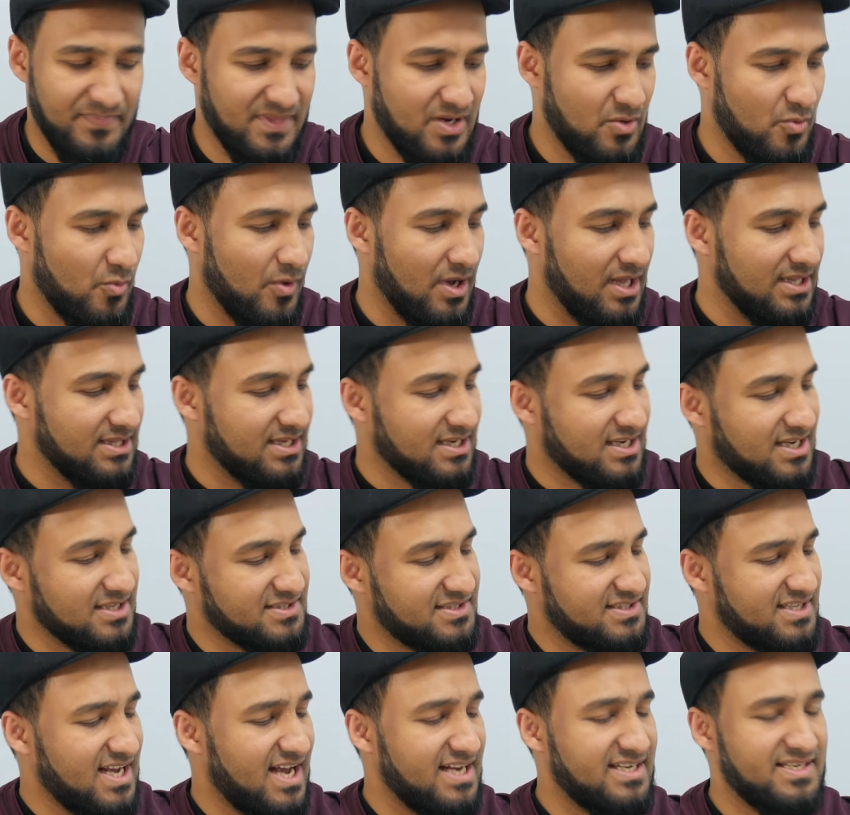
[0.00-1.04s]
Well, the
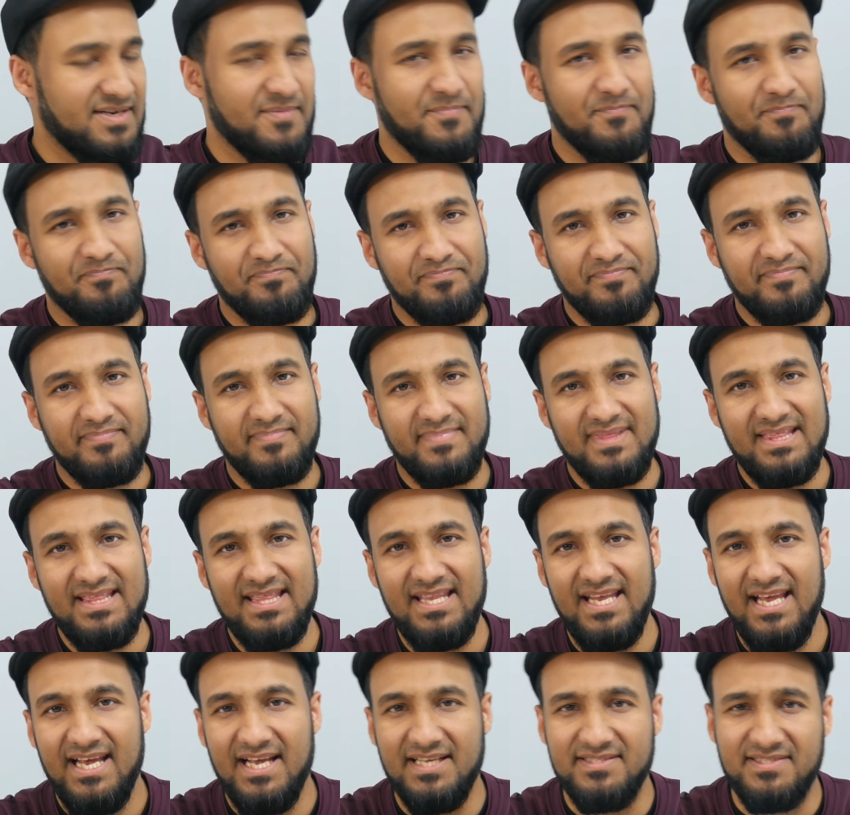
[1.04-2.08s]
cassette
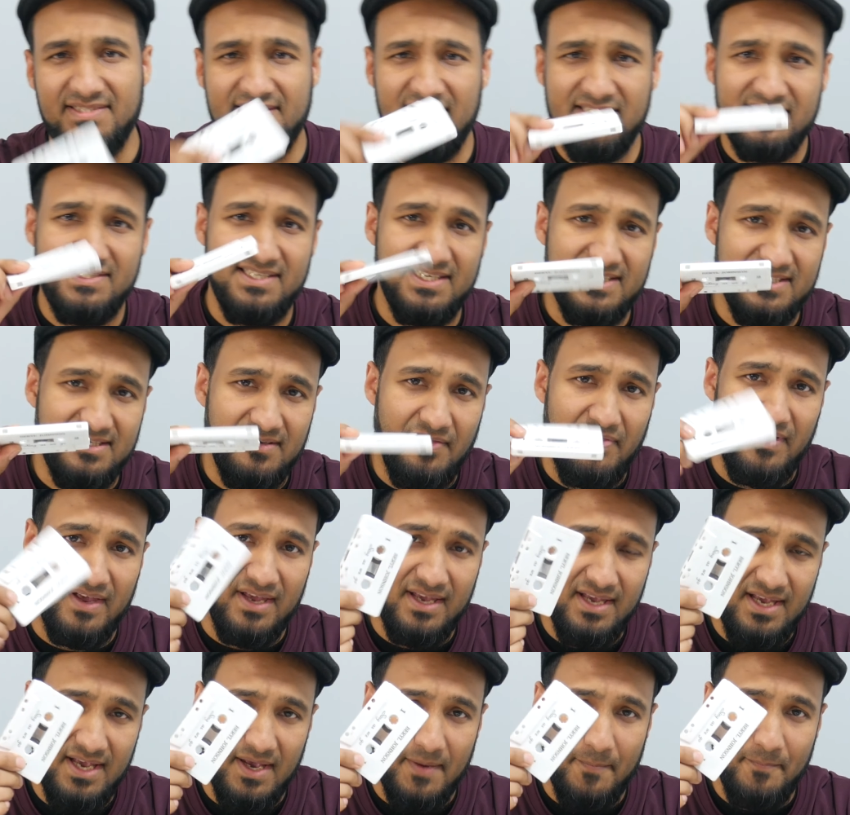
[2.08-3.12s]
is this little thing
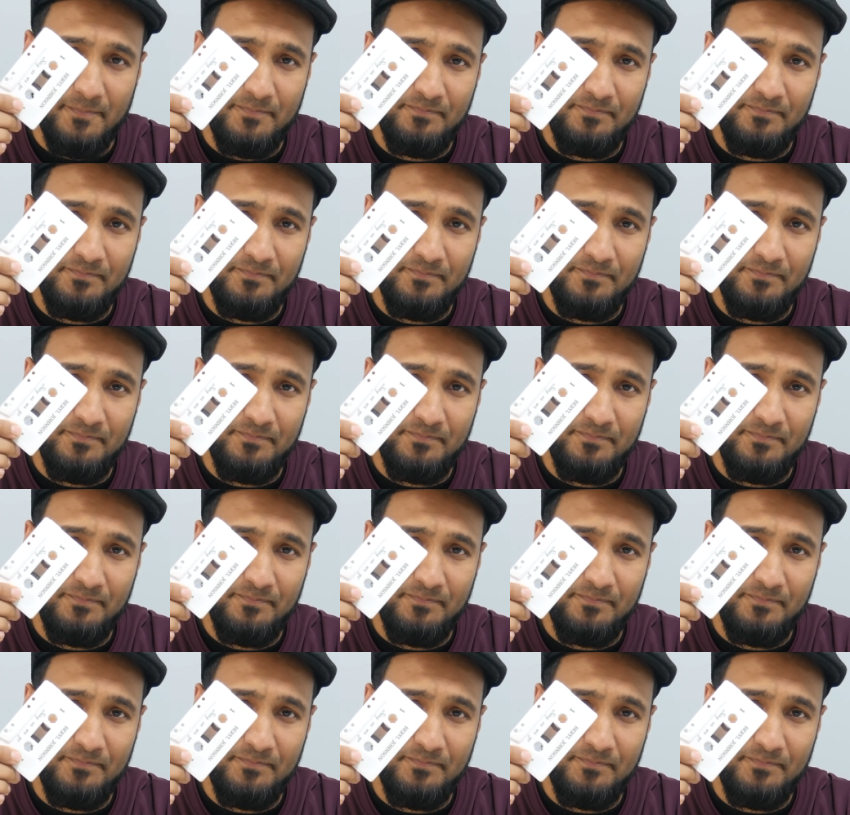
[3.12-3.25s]
here.